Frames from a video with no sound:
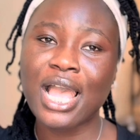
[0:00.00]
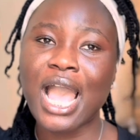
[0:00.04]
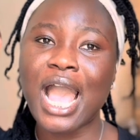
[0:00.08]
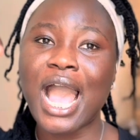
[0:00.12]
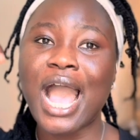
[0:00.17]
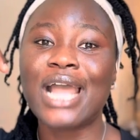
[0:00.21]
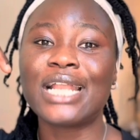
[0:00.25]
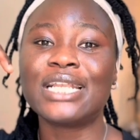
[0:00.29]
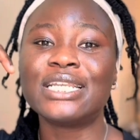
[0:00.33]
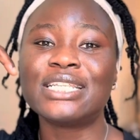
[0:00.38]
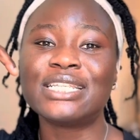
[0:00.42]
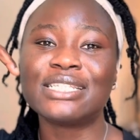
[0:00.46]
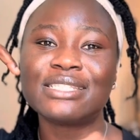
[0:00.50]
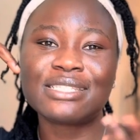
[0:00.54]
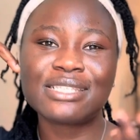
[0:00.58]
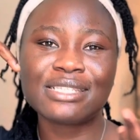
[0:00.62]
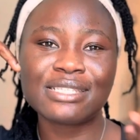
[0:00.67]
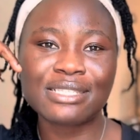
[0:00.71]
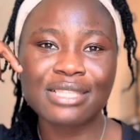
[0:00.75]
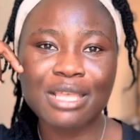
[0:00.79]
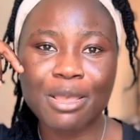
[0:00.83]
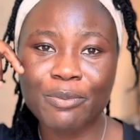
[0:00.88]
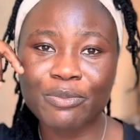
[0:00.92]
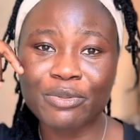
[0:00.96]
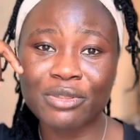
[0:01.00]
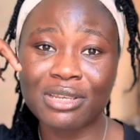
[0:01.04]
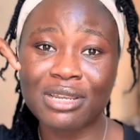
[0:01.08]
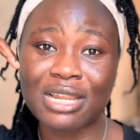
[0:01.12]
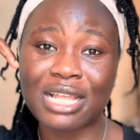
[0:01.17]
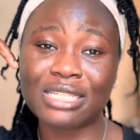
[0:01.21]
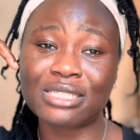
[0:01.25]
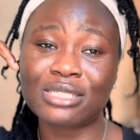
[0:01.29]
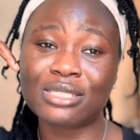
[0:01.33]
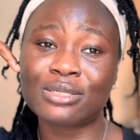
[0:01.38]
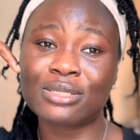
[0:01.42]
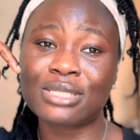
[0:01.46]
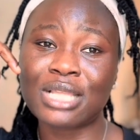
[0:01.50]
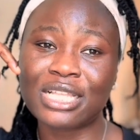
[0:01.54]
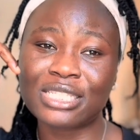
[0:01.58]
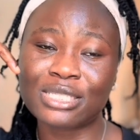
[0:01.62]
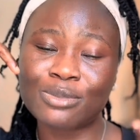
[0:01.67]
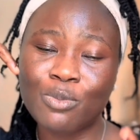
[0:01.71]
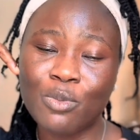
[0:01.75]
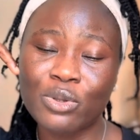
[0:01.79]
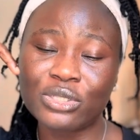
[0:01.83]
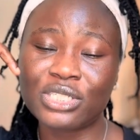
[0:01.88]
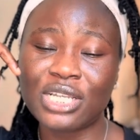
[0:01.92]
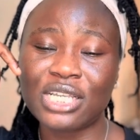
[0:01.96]
And it's the same thing, as
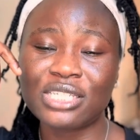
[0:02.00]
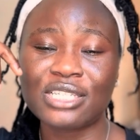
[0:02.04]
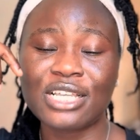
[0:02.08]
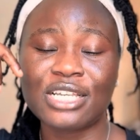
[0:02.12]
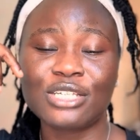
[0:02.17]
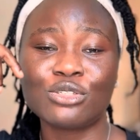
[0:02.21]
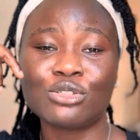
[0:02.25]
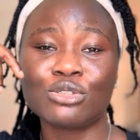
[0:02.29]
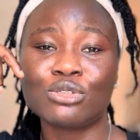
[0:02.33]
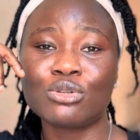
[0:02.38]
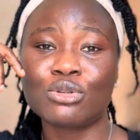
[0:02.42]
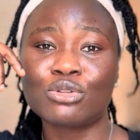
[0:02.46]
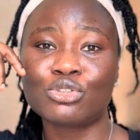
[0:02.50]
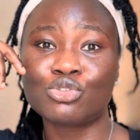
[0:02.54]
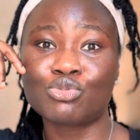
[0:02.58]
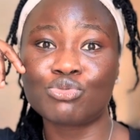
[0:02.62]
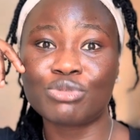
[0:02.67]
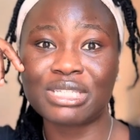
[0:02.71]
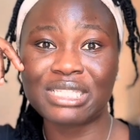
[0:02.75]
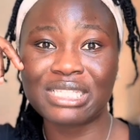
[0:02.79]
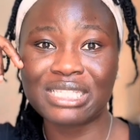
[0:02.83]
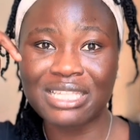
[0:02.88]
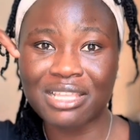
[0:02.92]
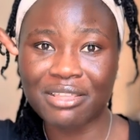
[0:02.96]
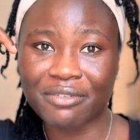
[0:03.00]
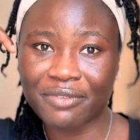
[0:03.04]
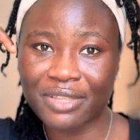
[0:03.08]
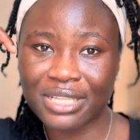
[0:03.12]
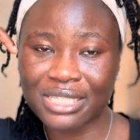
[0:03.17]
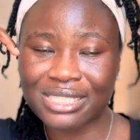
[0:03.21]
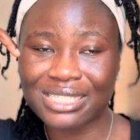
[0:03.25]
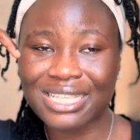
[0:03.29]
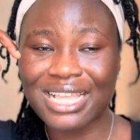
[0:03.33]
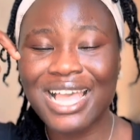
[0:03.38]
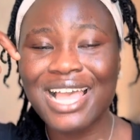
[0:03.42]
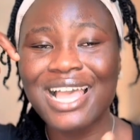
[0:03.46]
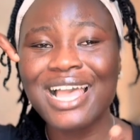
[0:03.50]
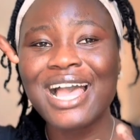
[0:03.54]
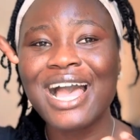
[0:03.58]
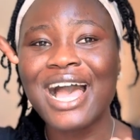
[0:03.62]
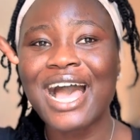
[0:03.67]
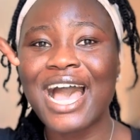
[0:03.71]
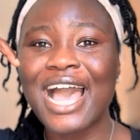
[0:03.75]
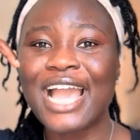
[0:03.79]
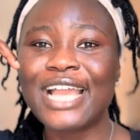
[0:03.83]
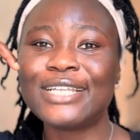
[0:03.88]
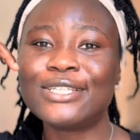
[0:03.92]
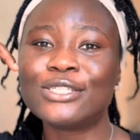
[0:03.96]
much as I do not receive it,
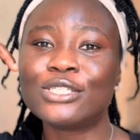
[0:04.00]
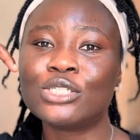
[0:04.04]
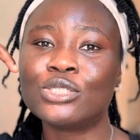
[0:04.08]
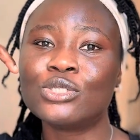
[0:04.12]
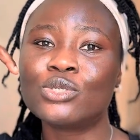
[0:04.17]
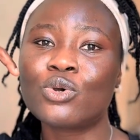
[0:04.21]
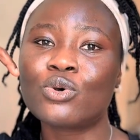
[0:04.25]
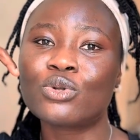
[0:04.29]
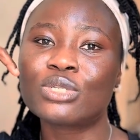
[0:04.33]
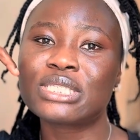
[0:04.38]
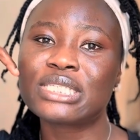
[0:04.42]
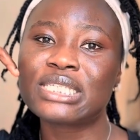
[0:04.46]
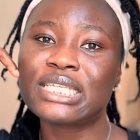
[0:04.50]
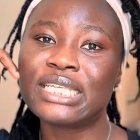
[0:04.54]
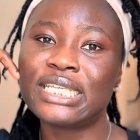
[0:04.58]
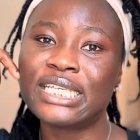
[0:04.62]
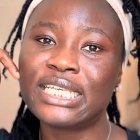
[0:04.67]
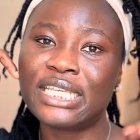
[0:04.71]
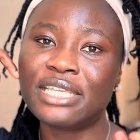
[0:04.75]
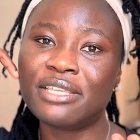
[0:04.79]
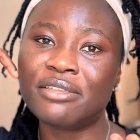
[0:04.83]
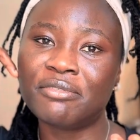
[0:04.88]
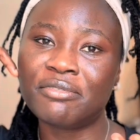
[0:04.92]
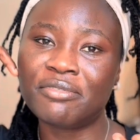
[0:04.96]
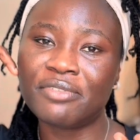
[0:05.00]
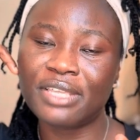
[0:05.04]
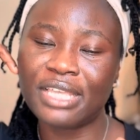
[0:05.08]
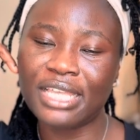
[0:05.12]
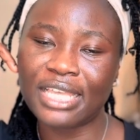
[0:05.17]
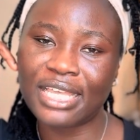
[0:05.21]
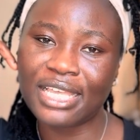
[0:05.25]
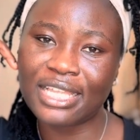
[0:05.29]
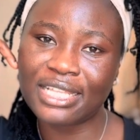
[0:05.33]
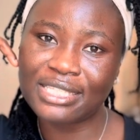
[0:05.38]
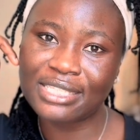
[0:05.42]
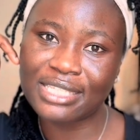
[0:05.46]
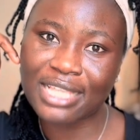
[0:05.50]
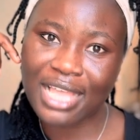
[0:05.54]
I do not give it